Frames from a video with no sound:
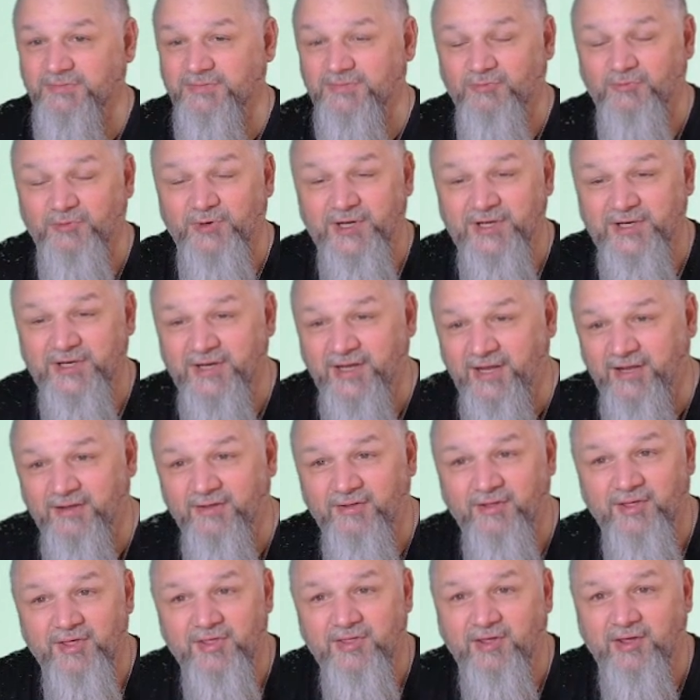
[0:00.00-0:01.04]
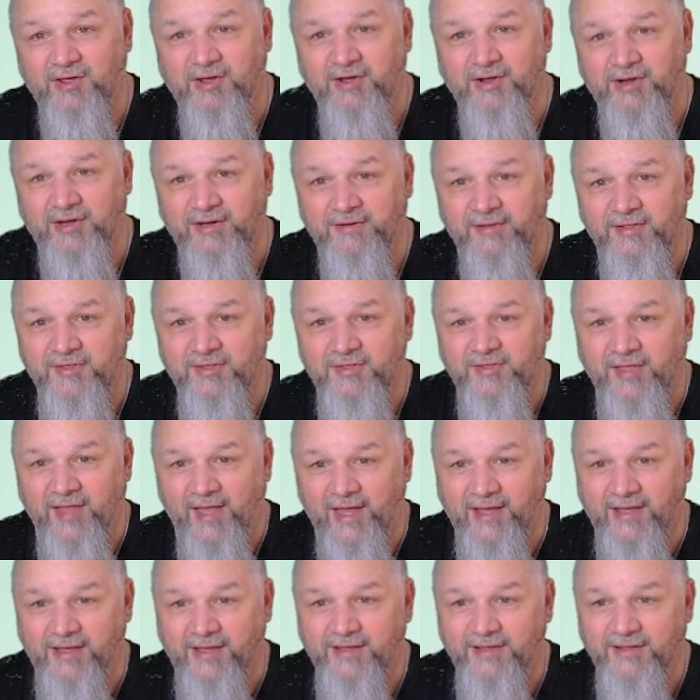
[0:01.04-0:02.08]
ridiculously good in this
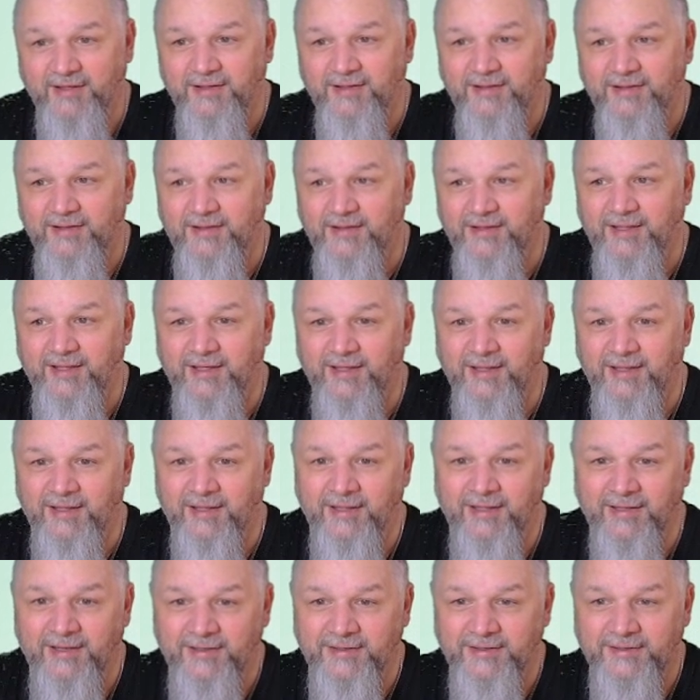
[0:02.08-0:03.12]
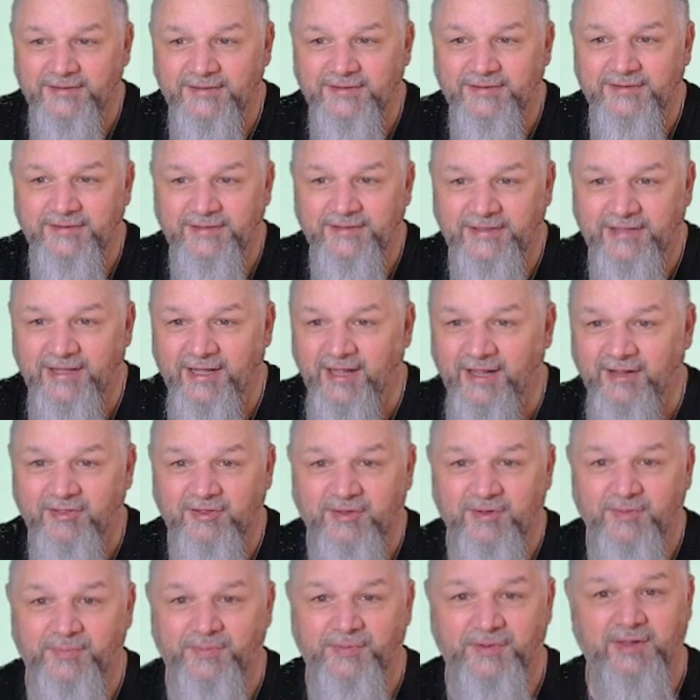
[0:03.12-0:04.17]
deck, and yeah, it's
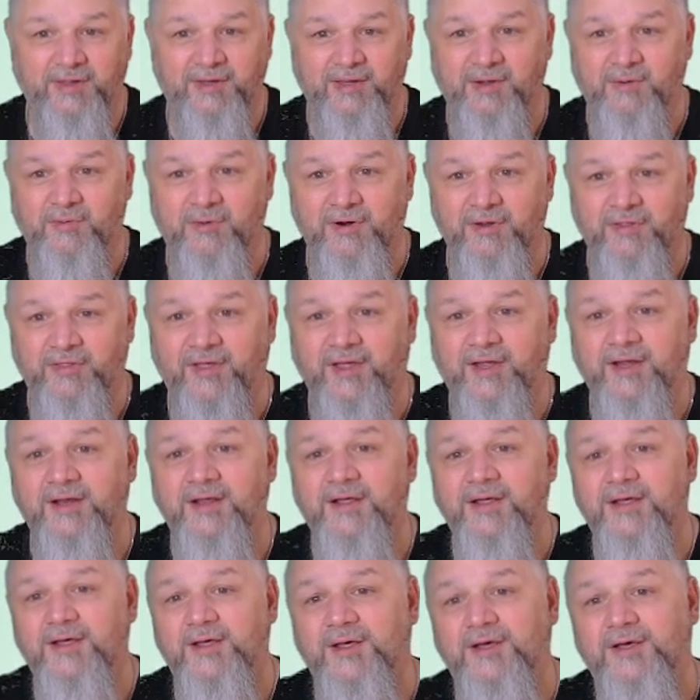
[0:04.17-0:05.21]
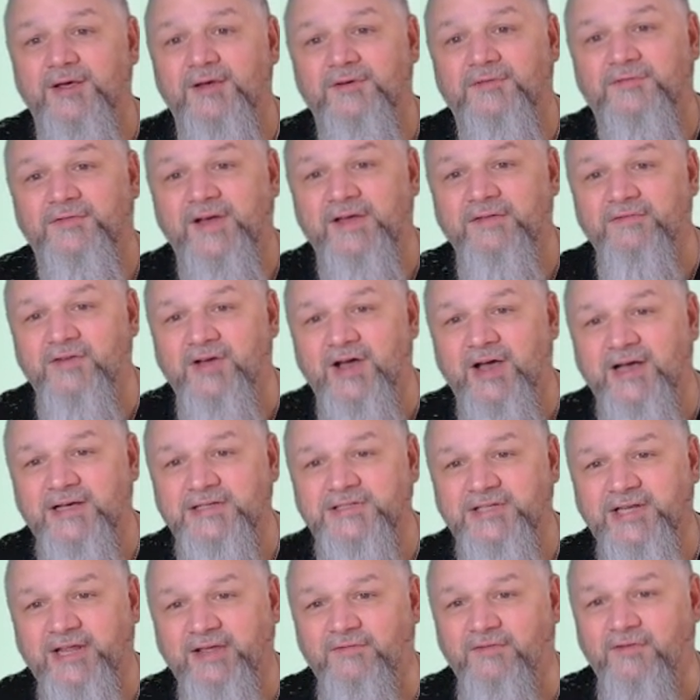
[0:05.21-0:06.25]
completely worth it. 5
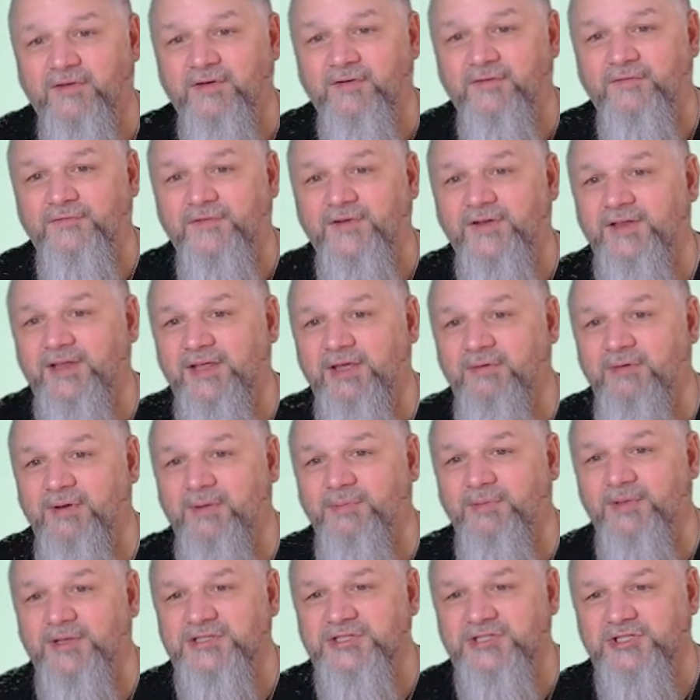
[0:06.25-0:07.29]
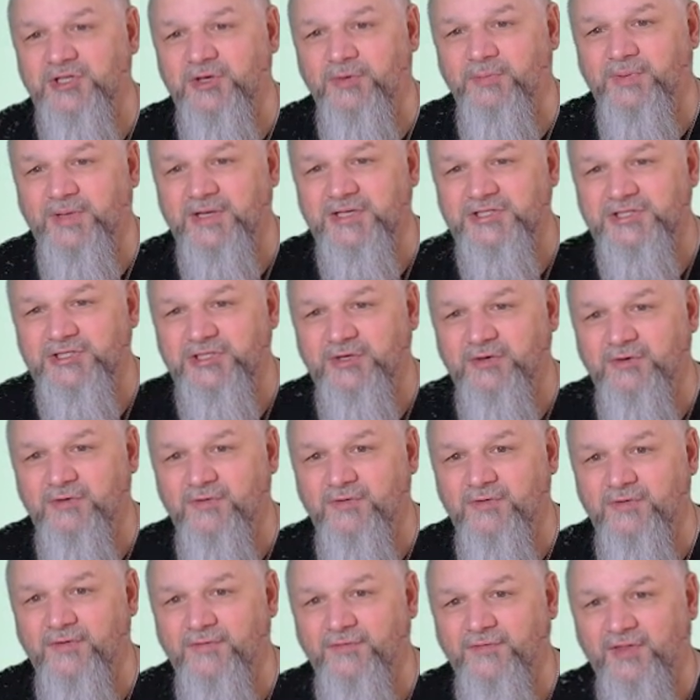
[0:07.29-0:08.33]
cost, give a friendly unit
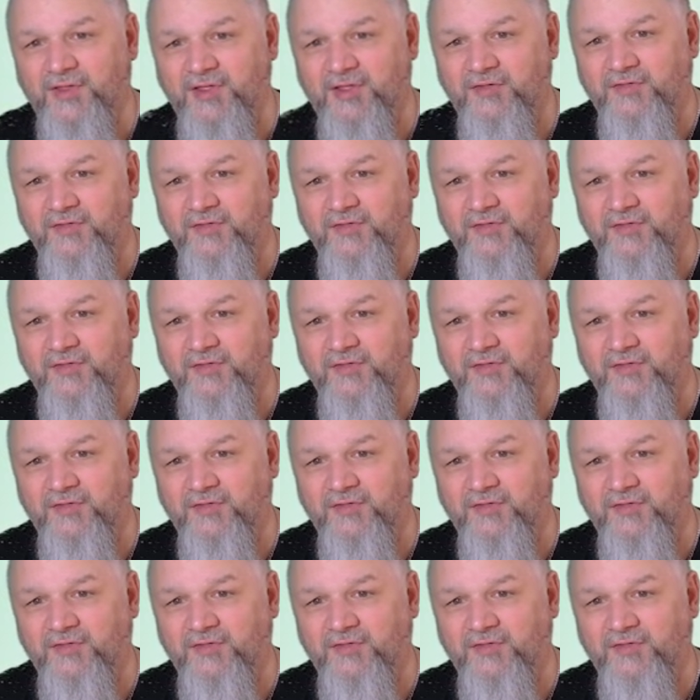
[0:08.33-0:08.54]
+2/+2 for this